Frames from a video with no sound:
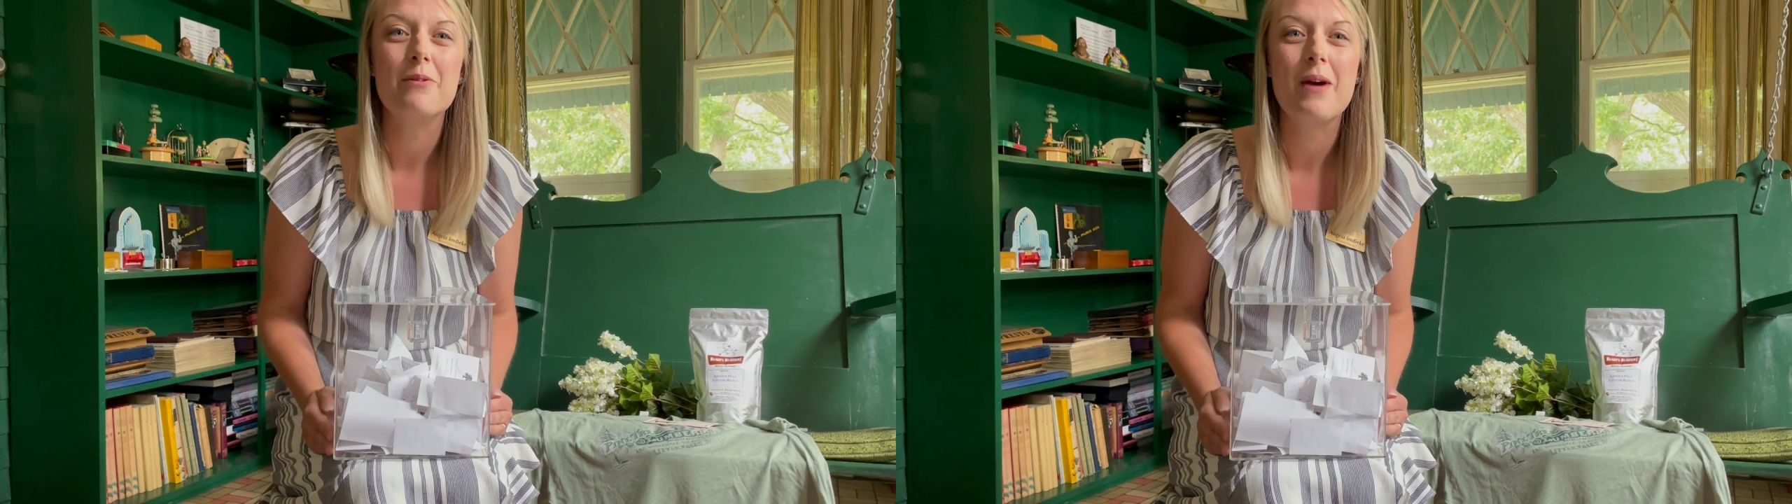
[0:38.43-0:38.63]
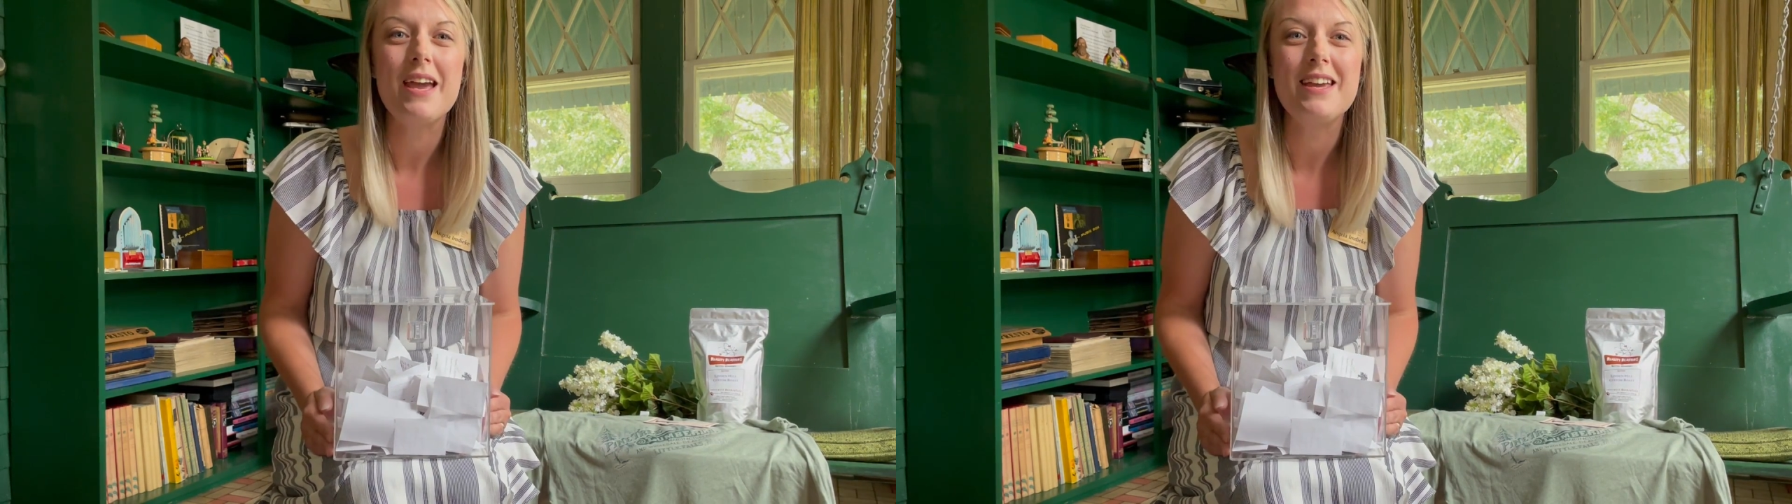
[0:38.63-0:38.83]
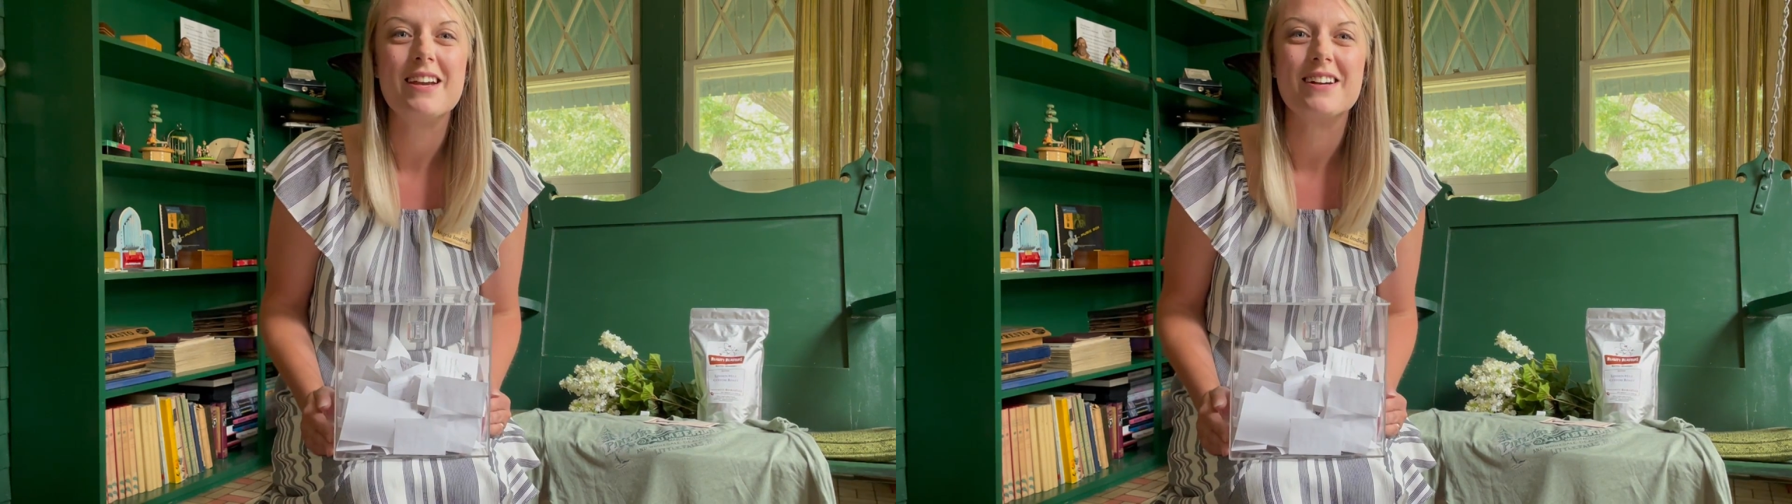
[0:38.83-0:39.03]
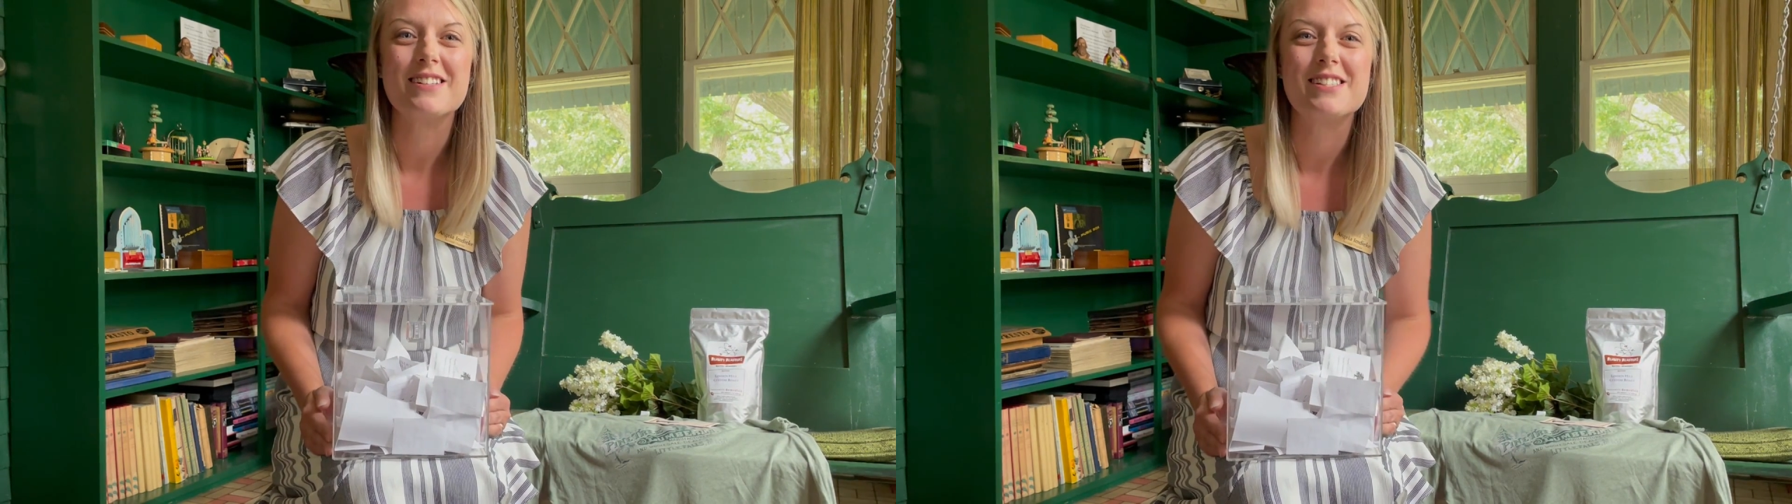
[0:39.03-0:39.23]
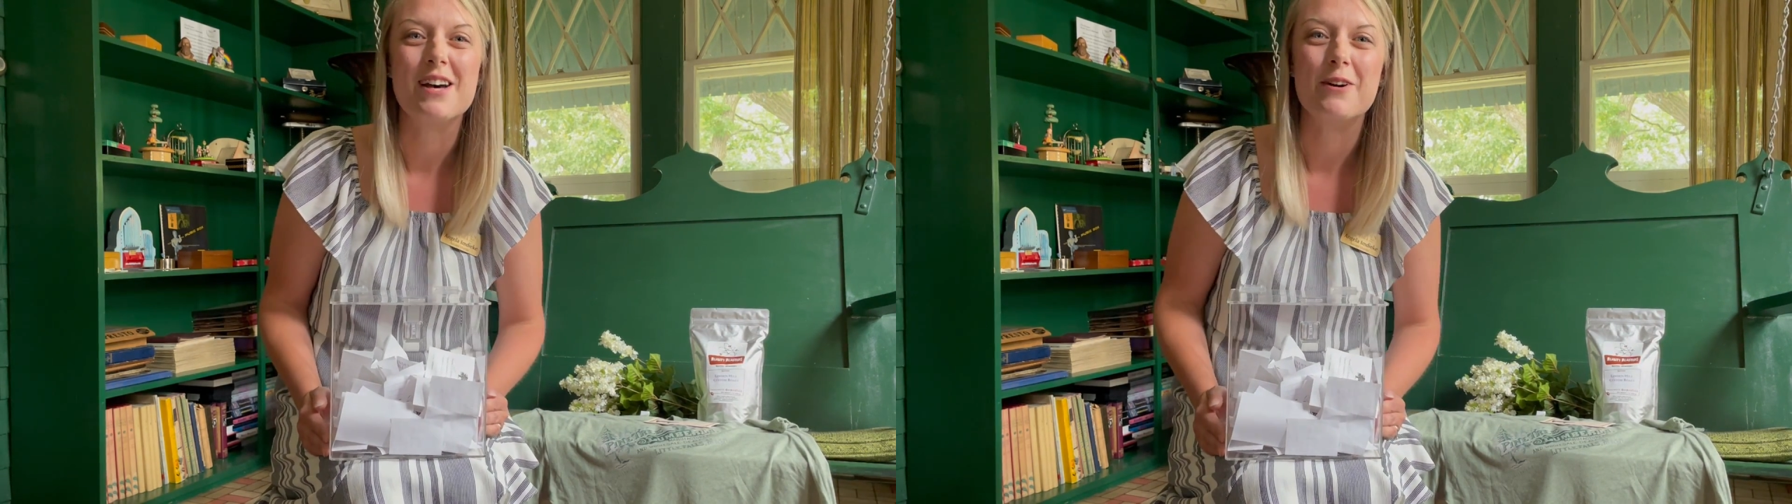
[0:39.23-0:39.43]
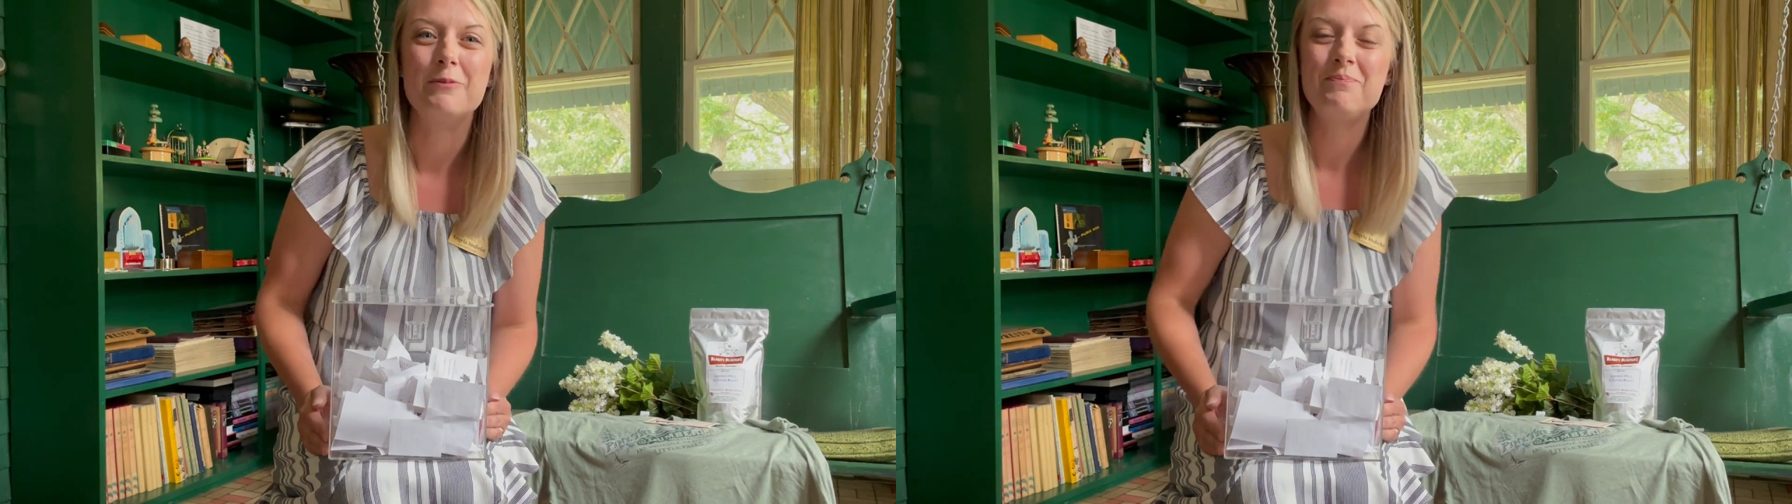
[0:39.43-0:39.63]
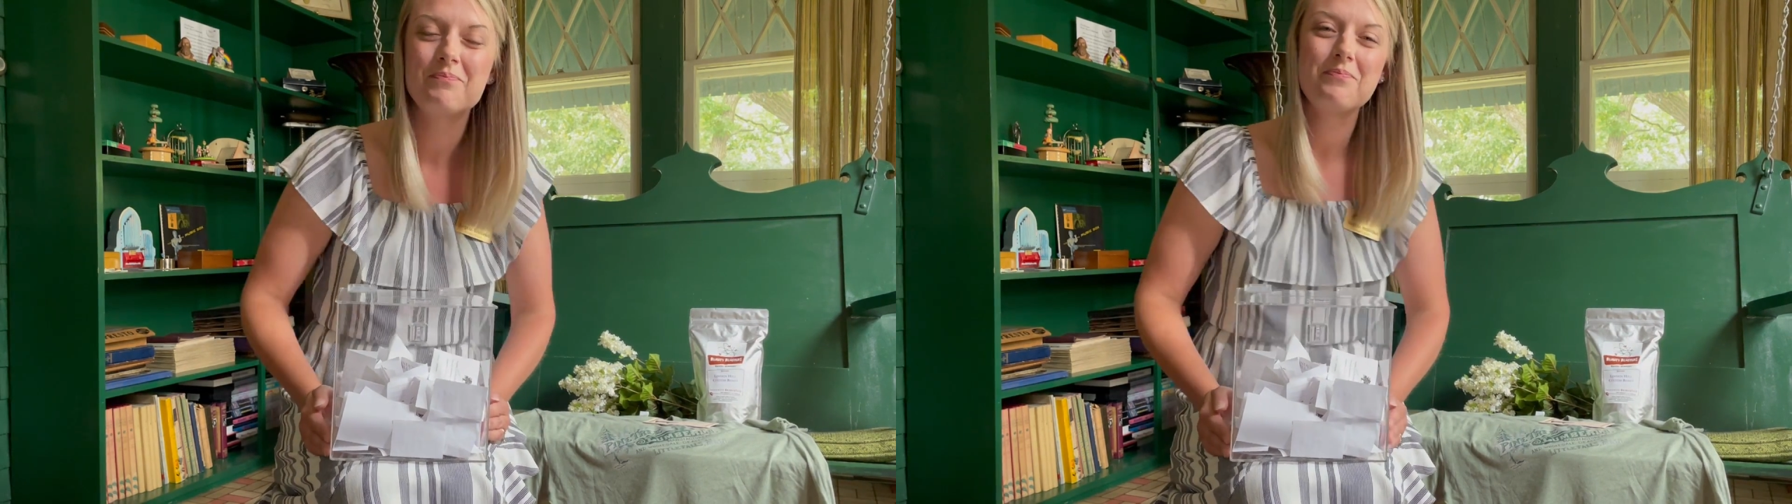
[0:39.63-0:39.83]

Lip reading: away here. So,